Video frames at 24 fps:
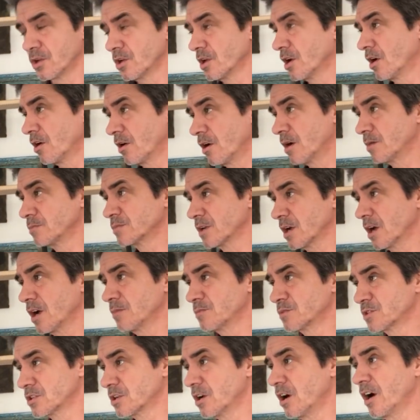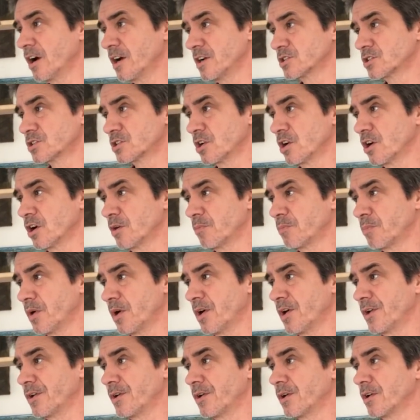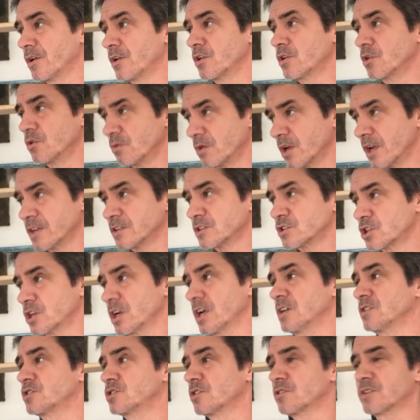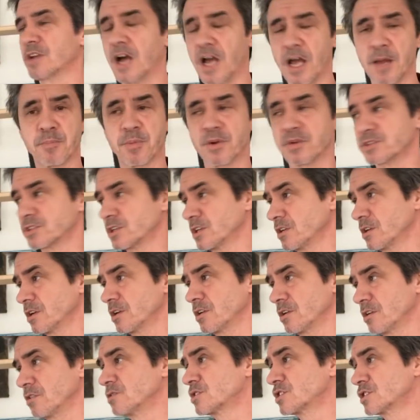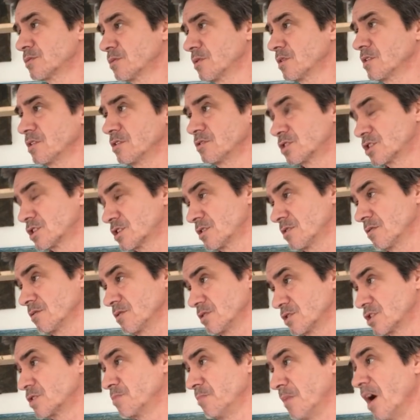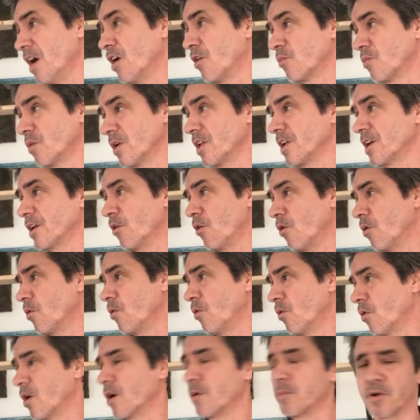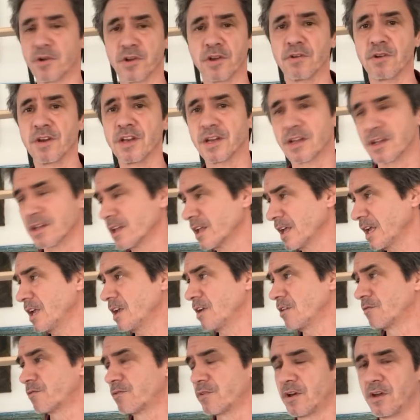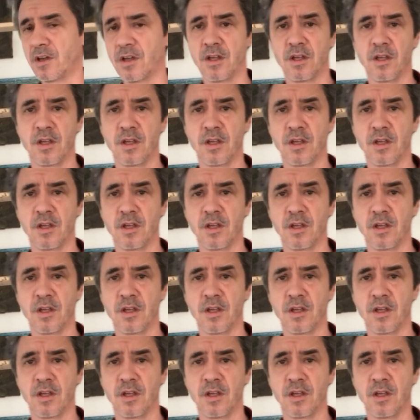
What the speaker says: you know, I'm sorry, sir, but you didn't change your diapers and you smell really horrible. You need to leave.